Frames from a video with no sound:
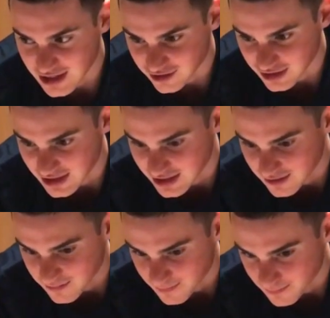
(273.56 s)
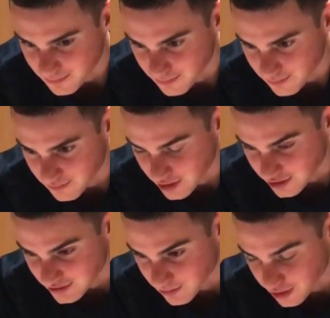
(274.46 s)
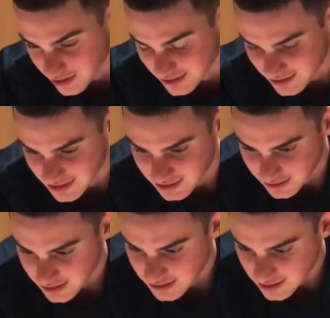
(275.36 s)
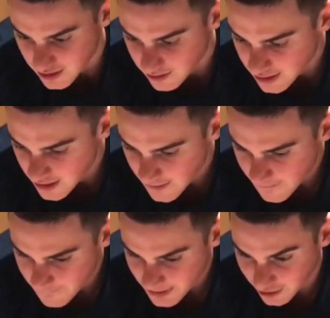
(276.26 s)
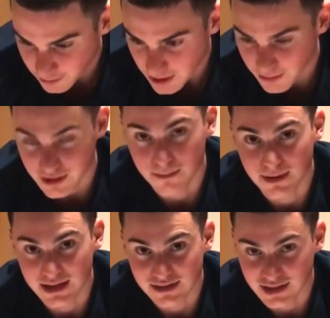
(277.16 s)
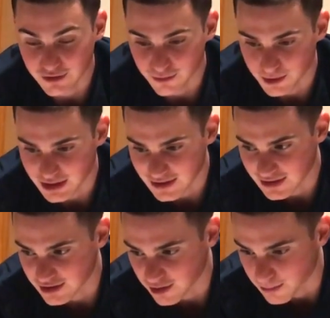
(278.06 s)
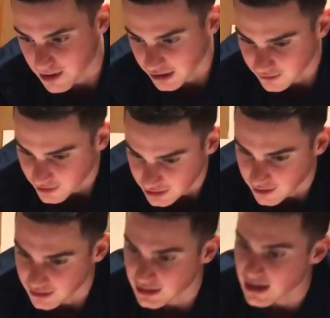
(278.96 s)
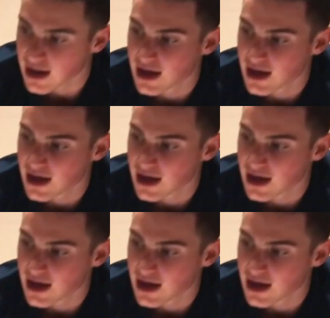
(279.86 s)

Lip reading: to actually hit dunks more consistently. So that was probably one of the biggest things from looking at that dunk progress video. And